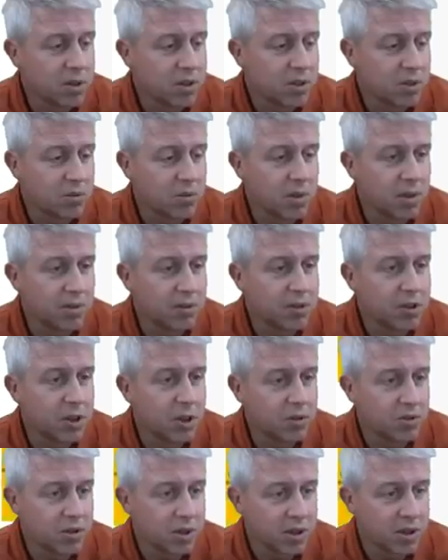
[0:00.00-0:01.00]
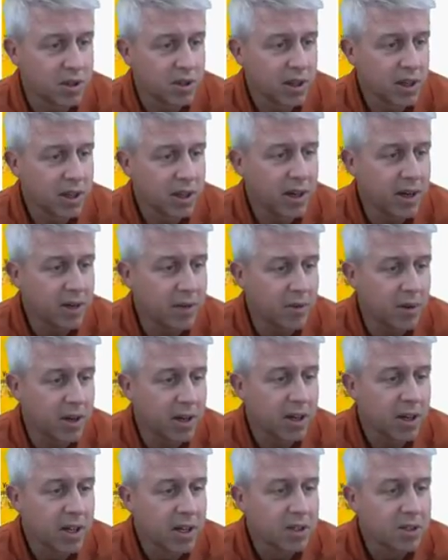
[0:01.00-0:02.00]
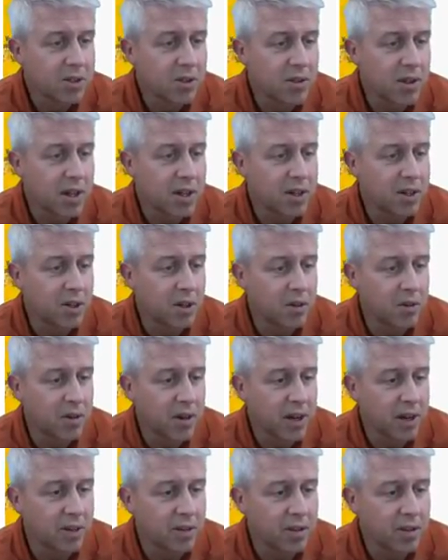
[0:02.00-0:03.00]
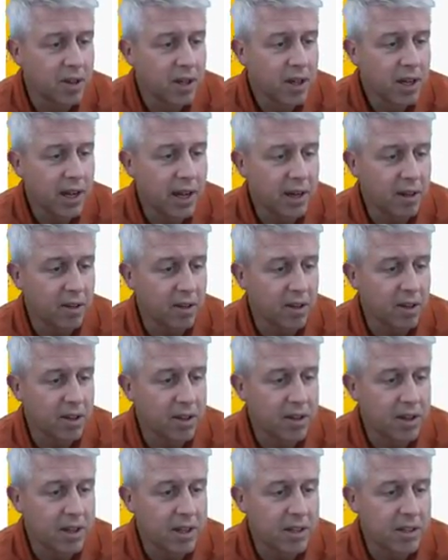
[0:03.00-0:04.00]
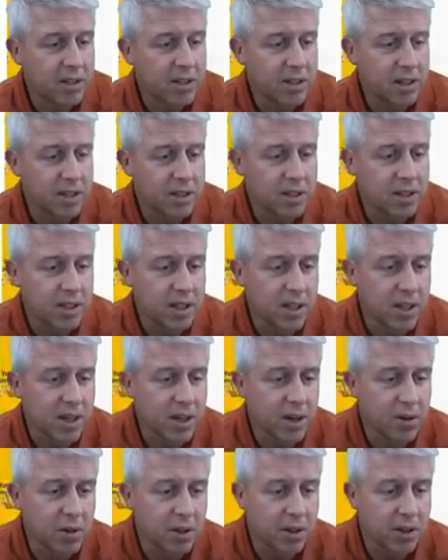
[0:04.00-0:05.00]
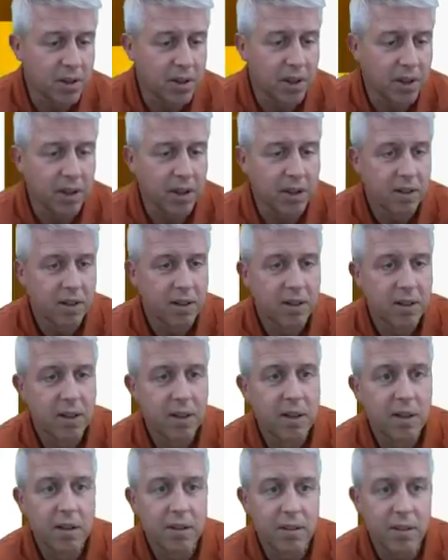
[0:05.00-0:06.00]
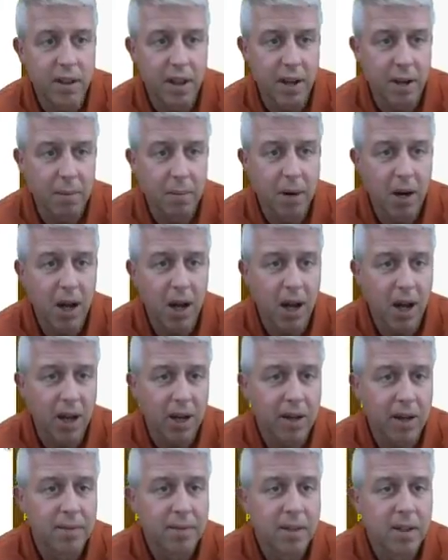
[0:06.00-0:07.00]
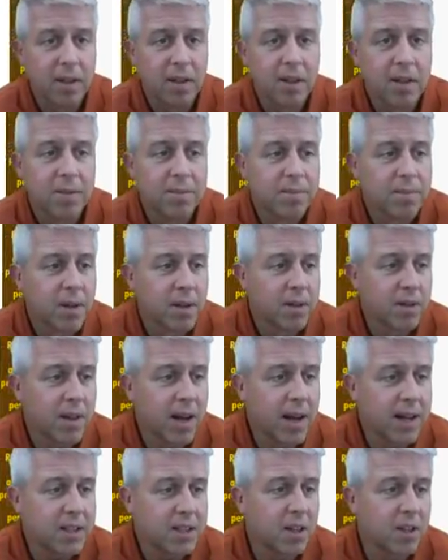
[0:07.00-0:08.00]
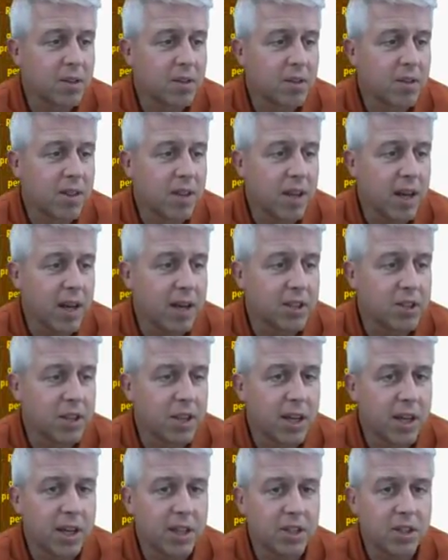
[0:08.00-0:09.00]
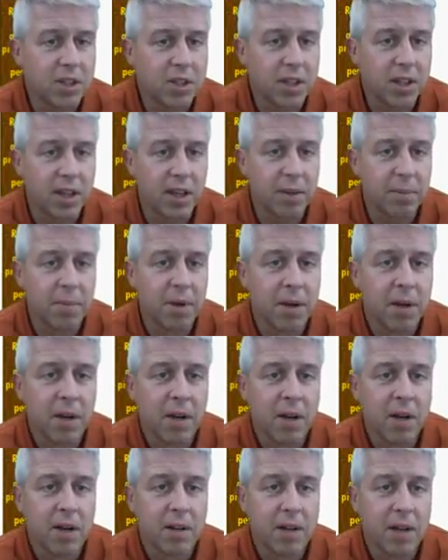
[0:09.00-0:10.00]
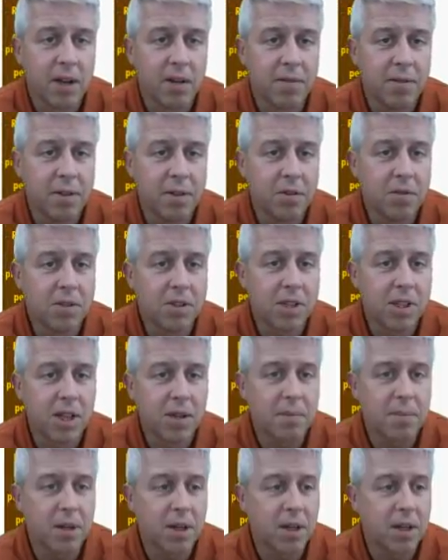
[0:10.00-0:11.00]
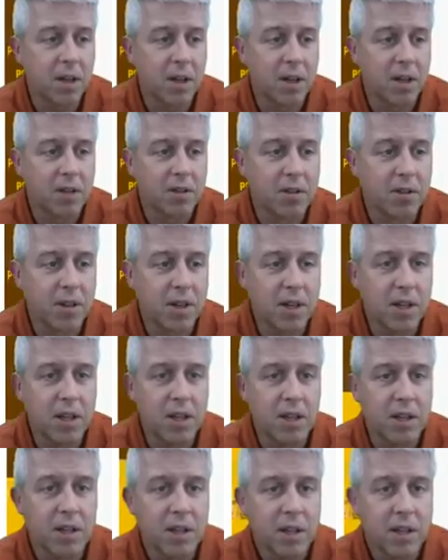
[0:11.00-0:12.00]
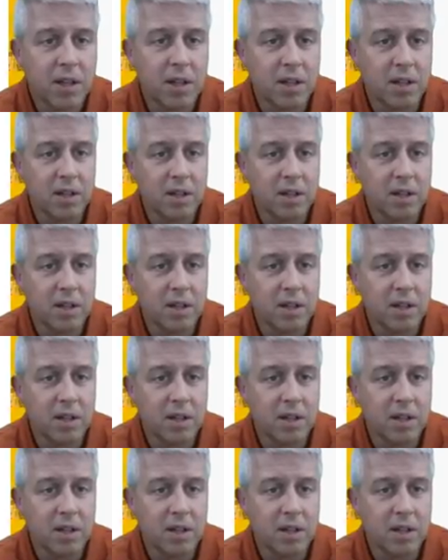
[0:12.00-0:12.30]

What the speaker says: ones that we've chosen. And anyway, so then you go down and look at these and see how well they apply. That's under the education tab. Now, if you do the same thing under the